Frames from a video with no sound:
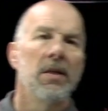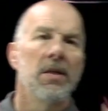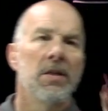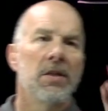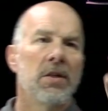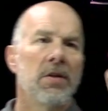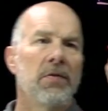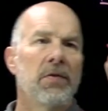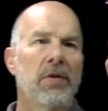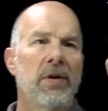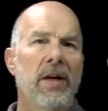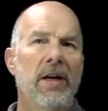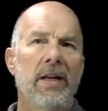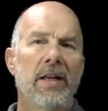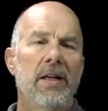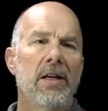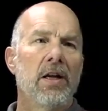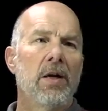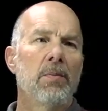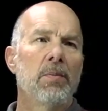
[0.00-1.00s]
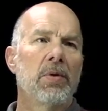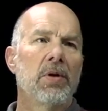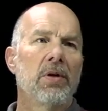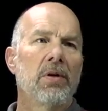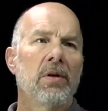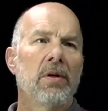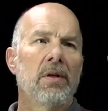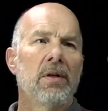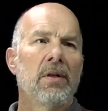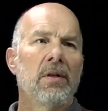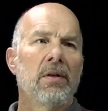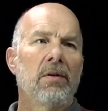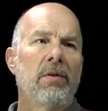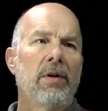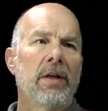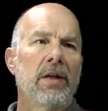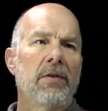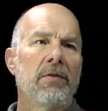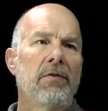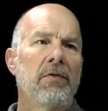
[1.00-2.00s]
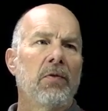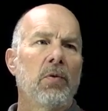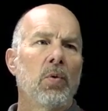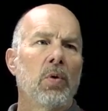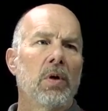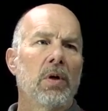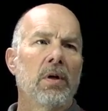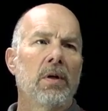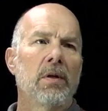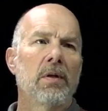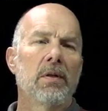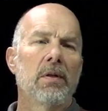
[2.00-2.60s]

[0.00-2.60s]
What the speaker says: So for any number like 4,